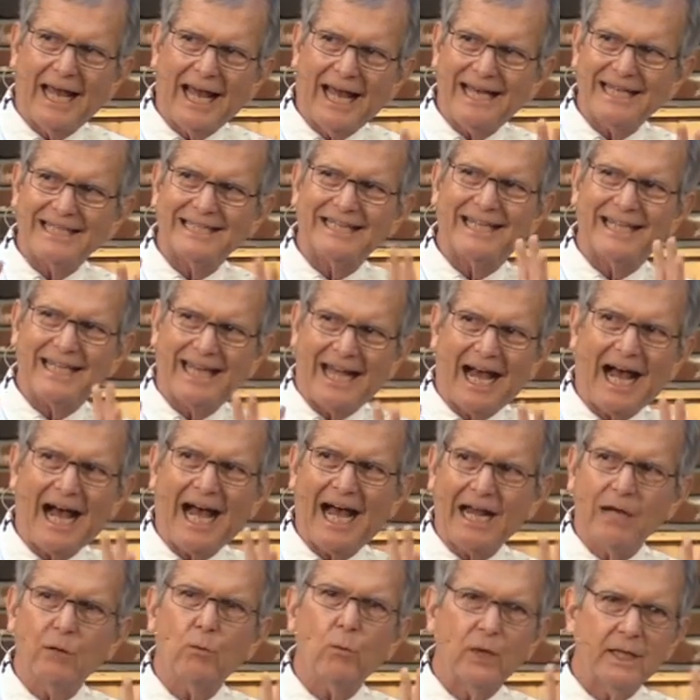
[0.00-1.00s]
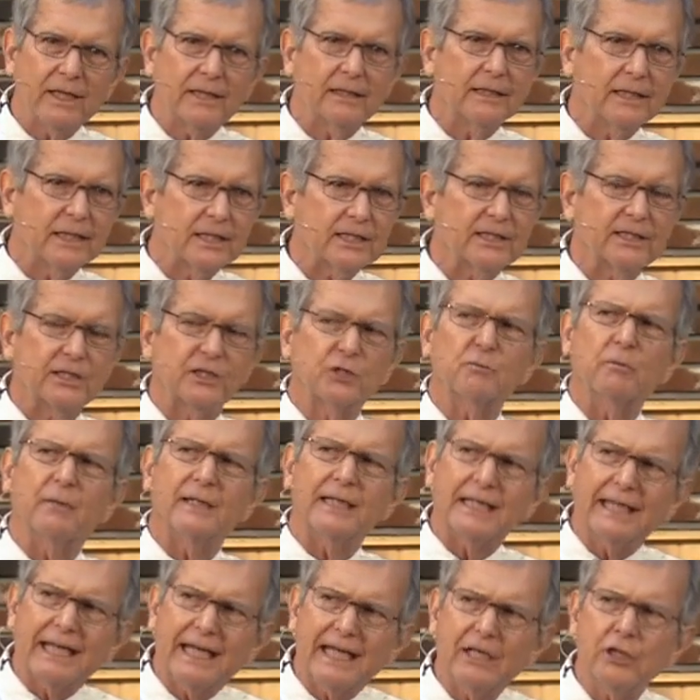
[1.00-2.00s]
as the eyewitnesses
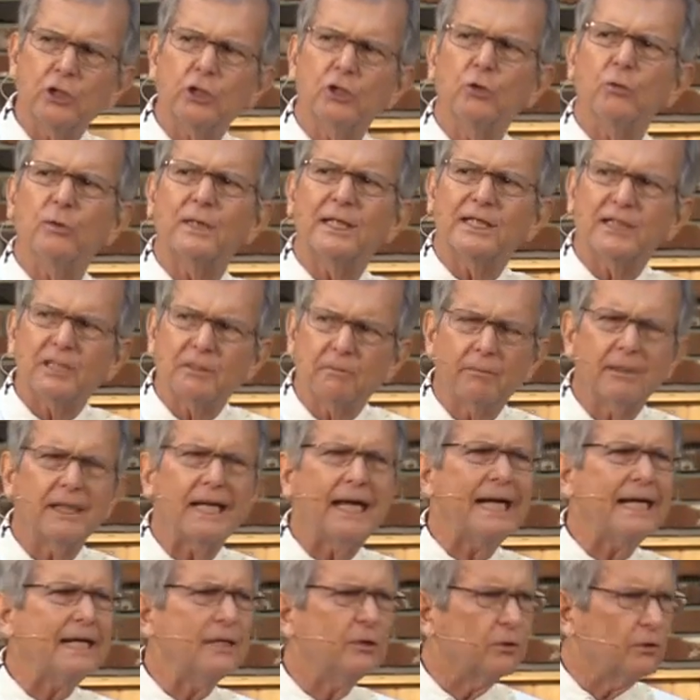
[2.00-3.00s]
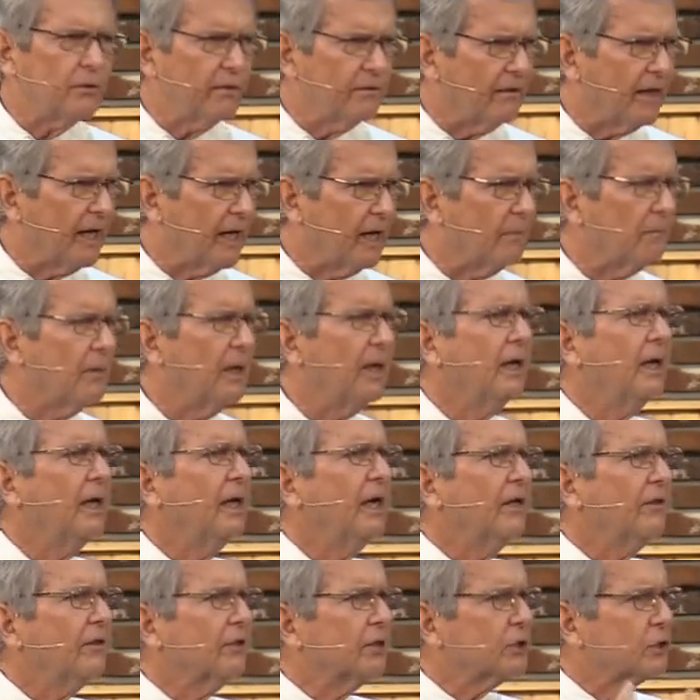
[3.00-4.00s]
begin to explain to them
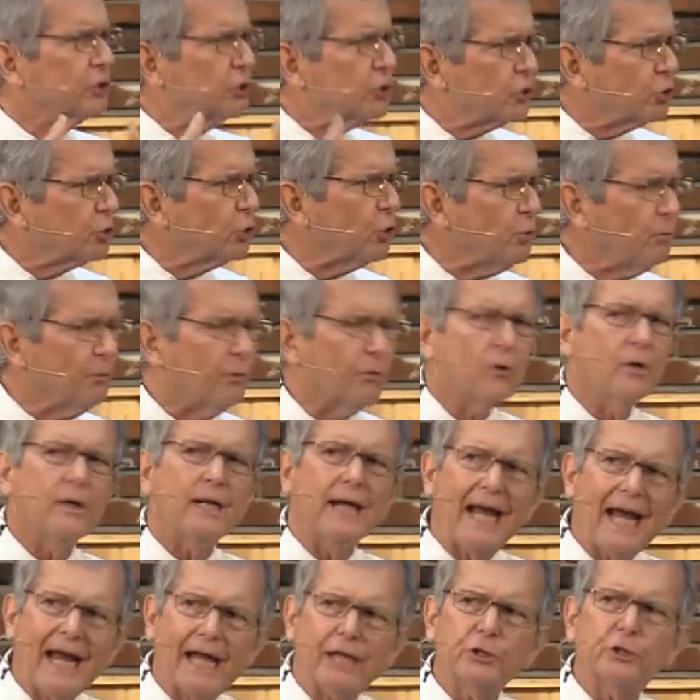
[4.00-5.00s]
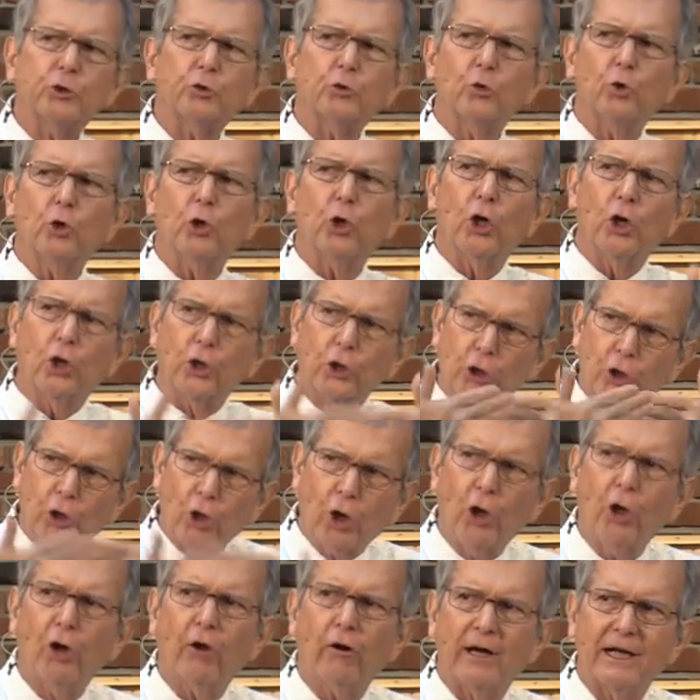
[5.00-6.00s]
the supernatural
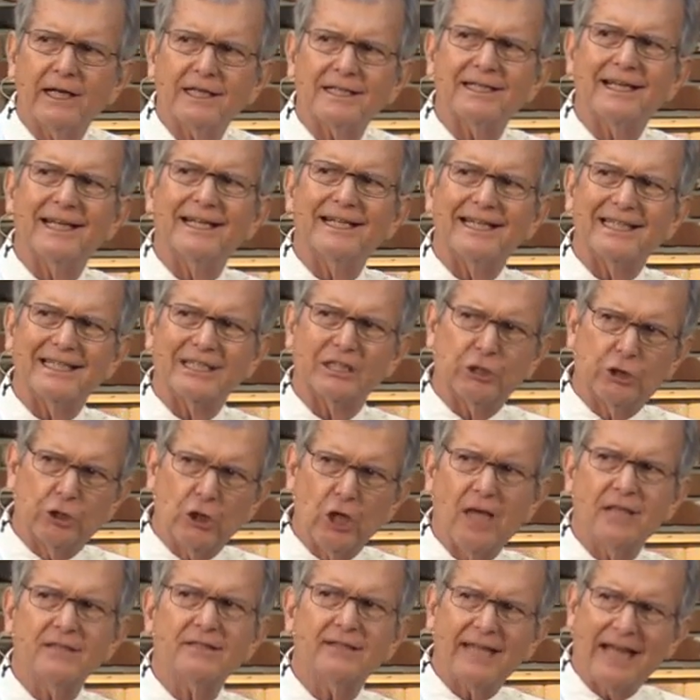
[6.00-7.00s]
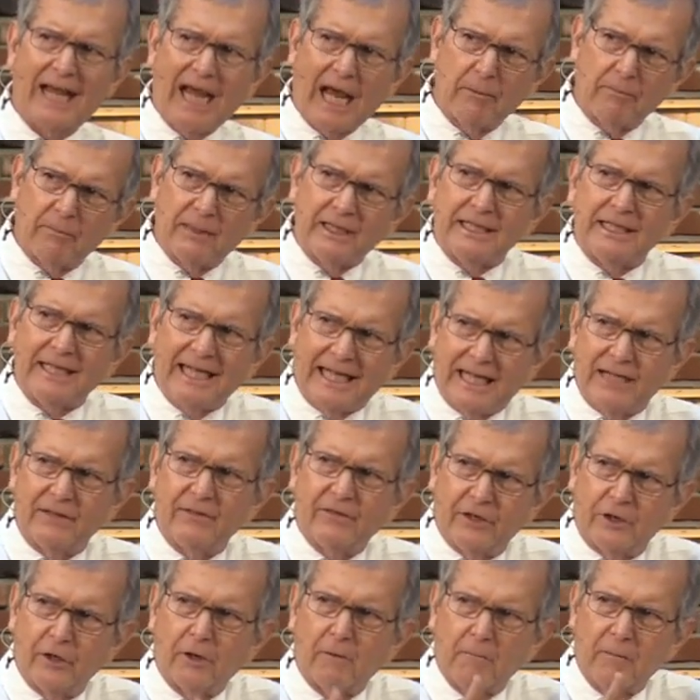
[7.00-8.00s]
occurrence that has just happened in
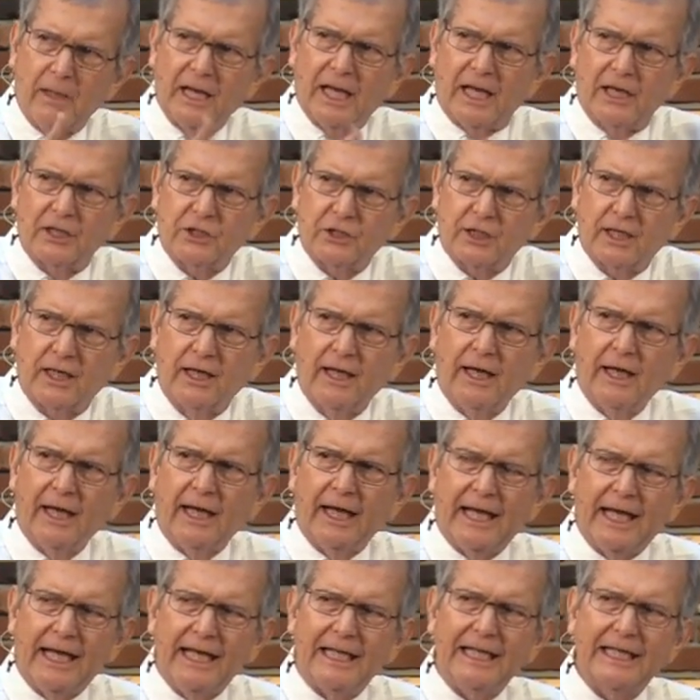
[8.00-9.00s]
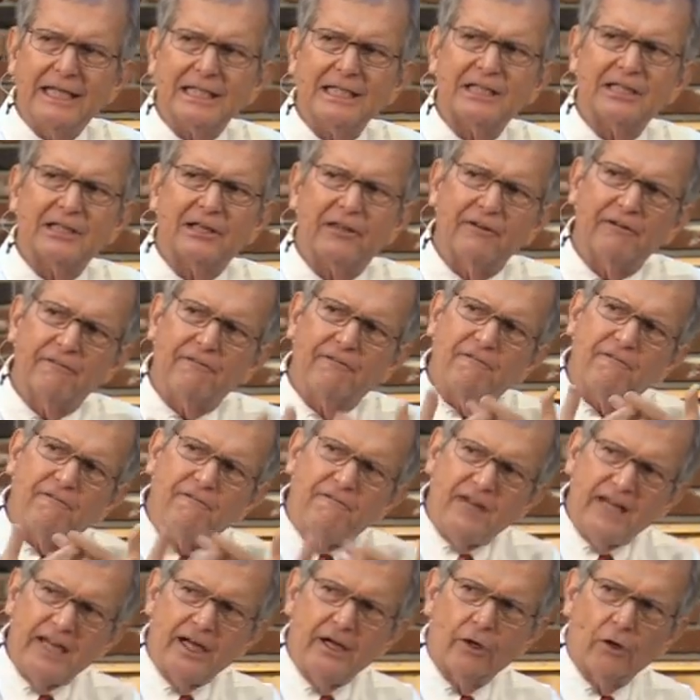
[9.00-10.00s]
their midst, it is the
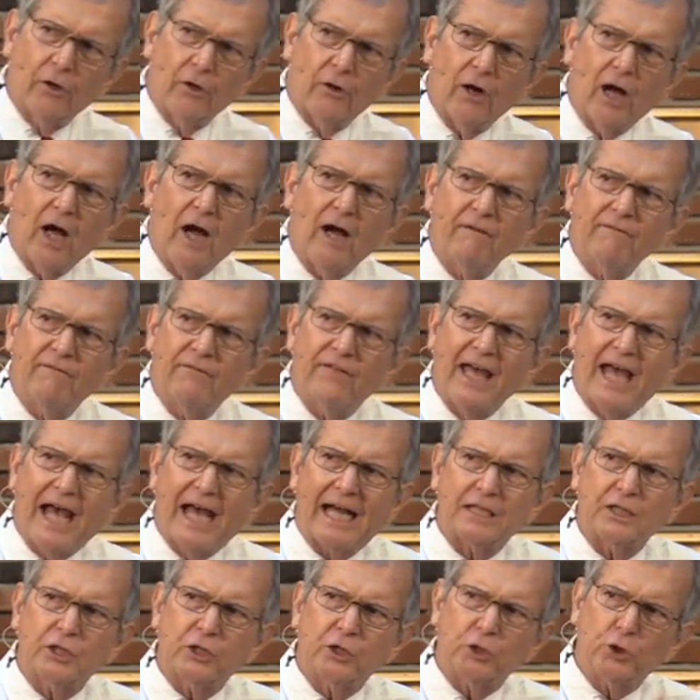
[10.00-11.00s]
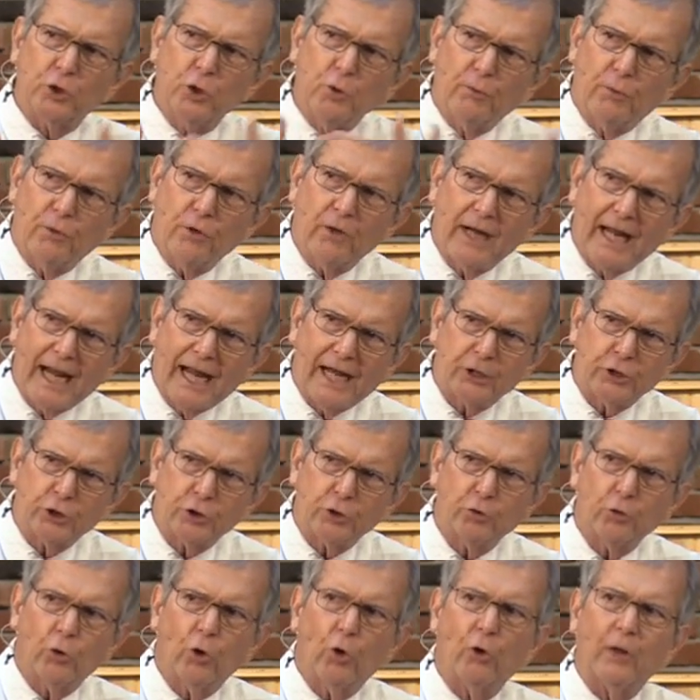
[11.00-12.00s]
fear of that
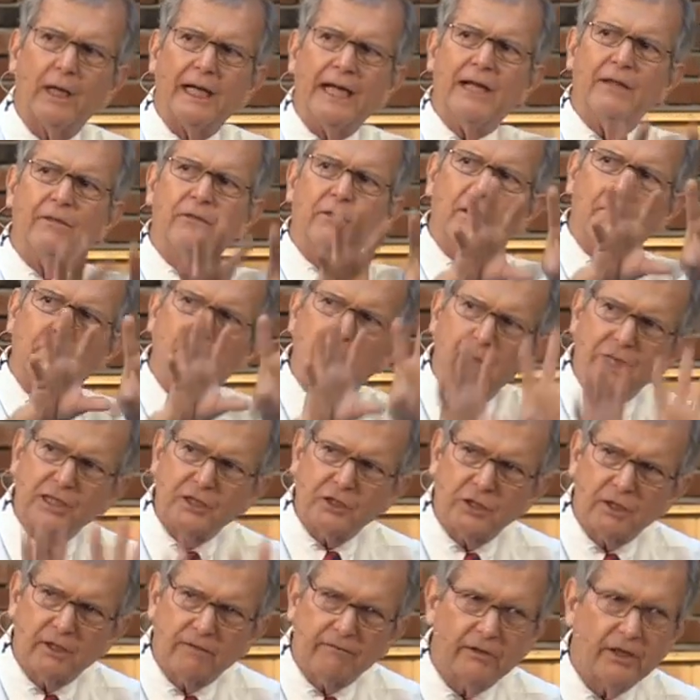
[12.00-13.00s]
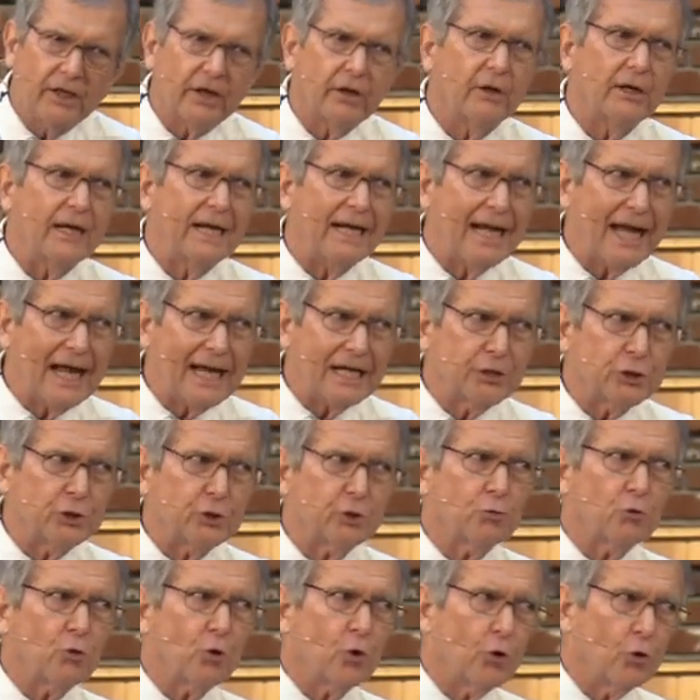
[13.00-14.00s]
supernatural in the midst of their
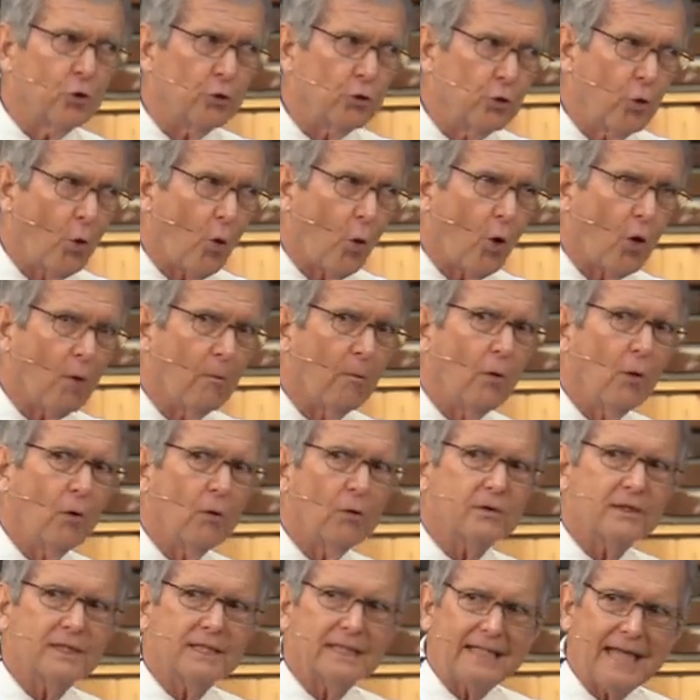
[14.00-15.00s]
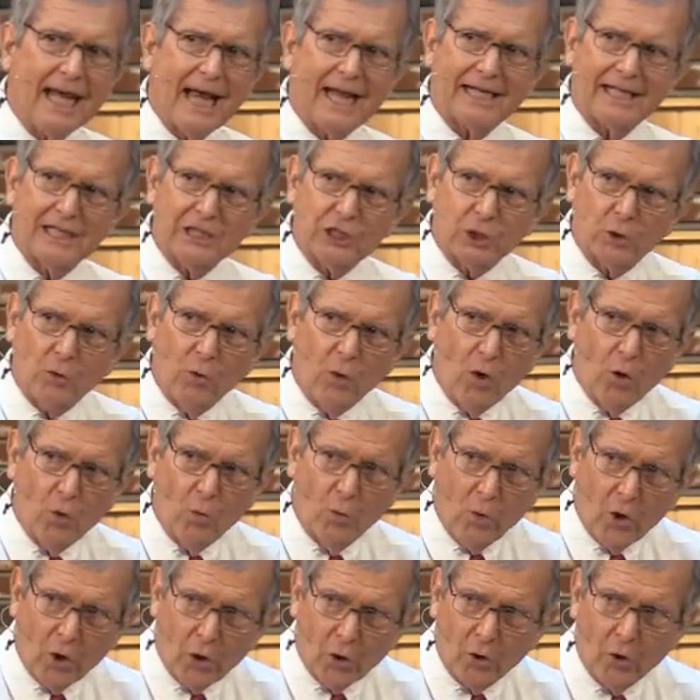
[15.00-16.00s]
natural, normal, status quo
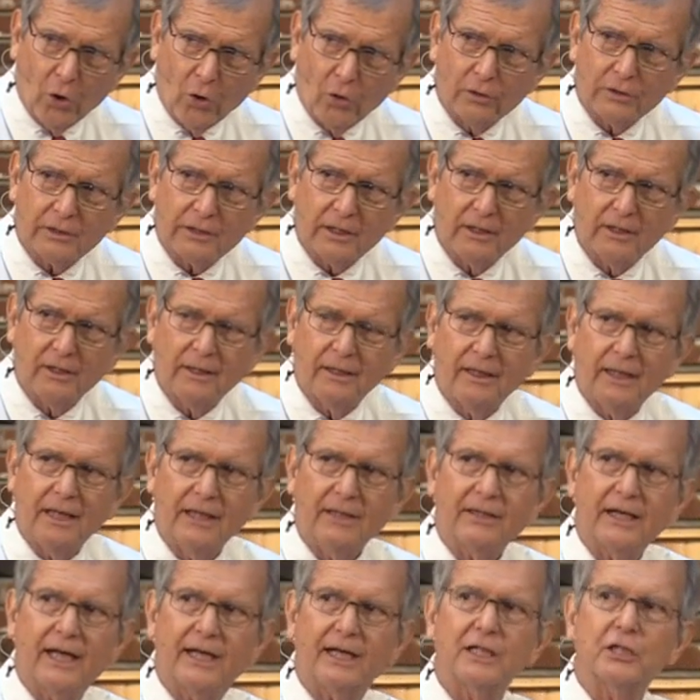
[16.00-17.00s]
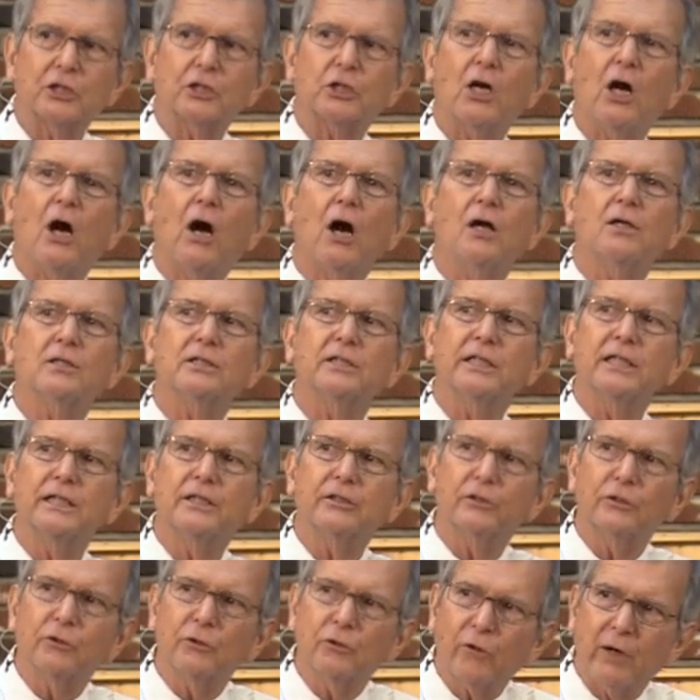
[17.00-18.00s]
world that is
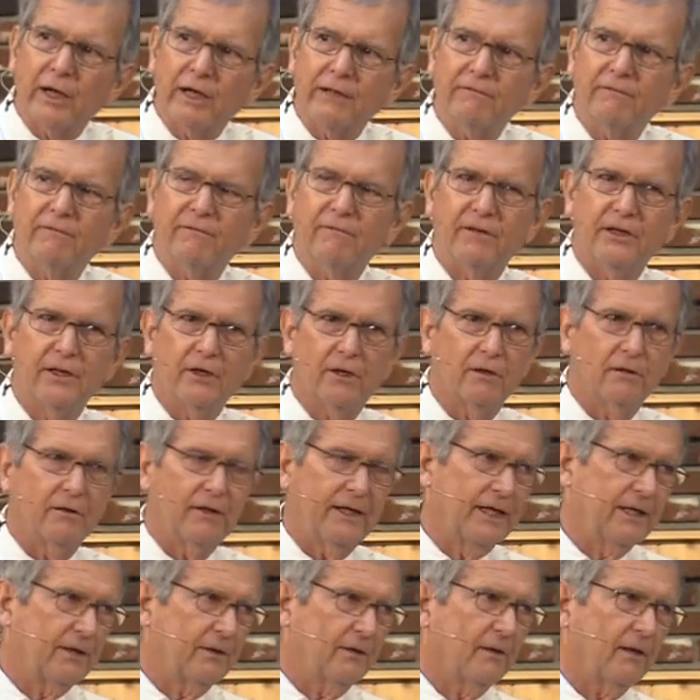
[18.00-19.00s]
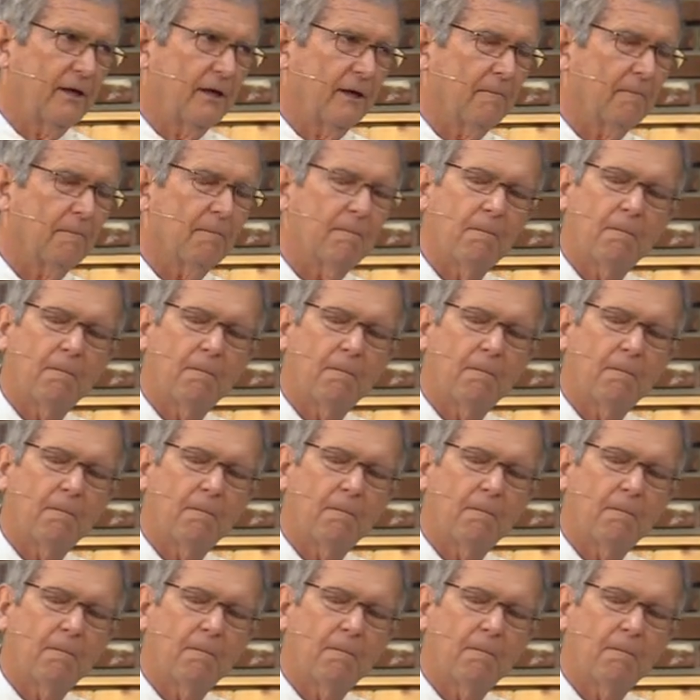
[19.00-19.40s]
causing the great fear in them.